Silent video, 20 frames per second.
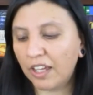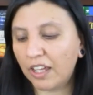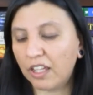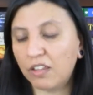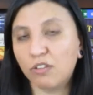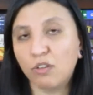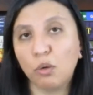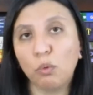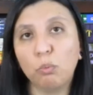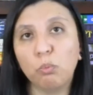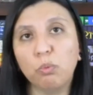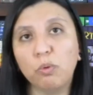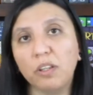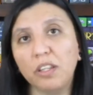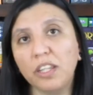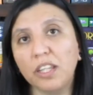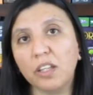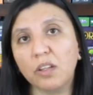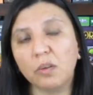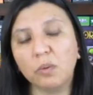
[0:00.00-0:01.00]
it's a
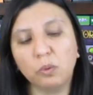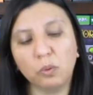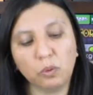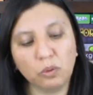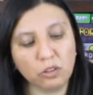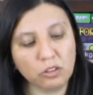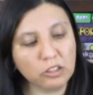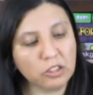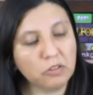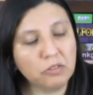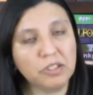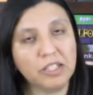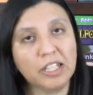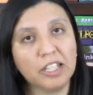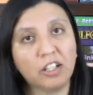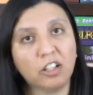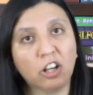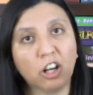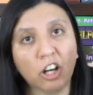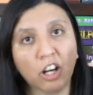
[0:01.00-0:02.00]
really cool,
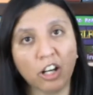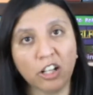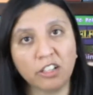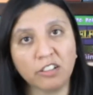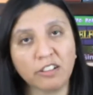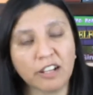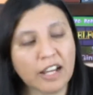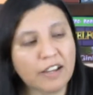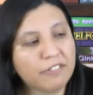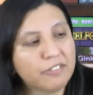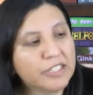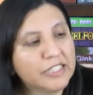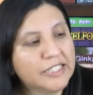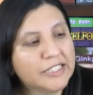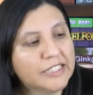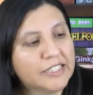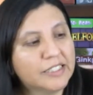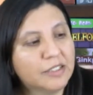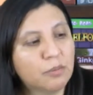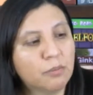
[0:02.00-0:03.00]
unique card crafting
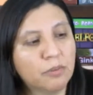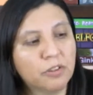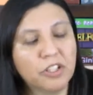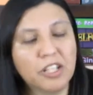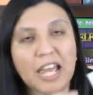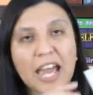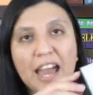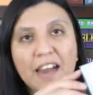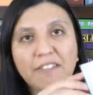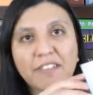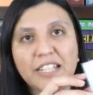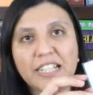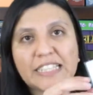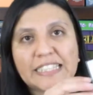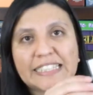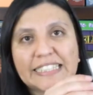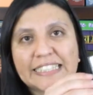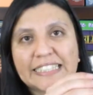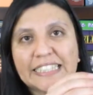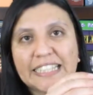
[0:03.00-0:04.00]
system where you have
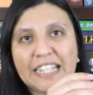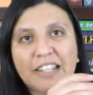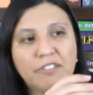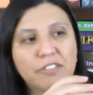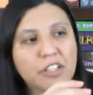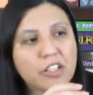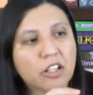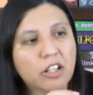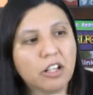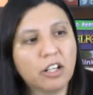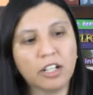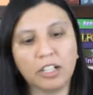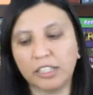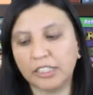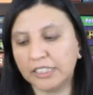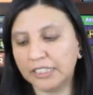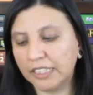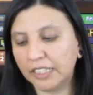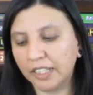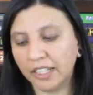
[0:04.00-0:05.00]
these sleeved
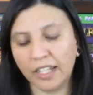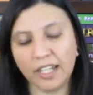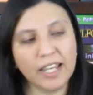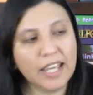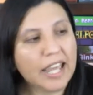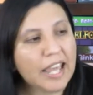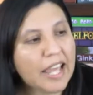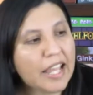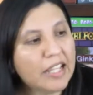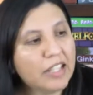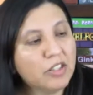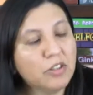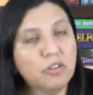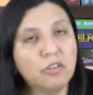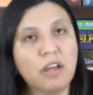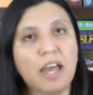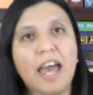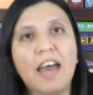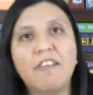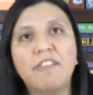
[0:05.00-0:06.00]
cards and
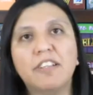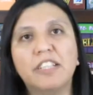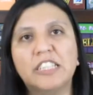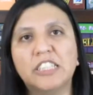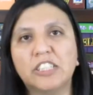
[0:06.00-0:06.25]
you have a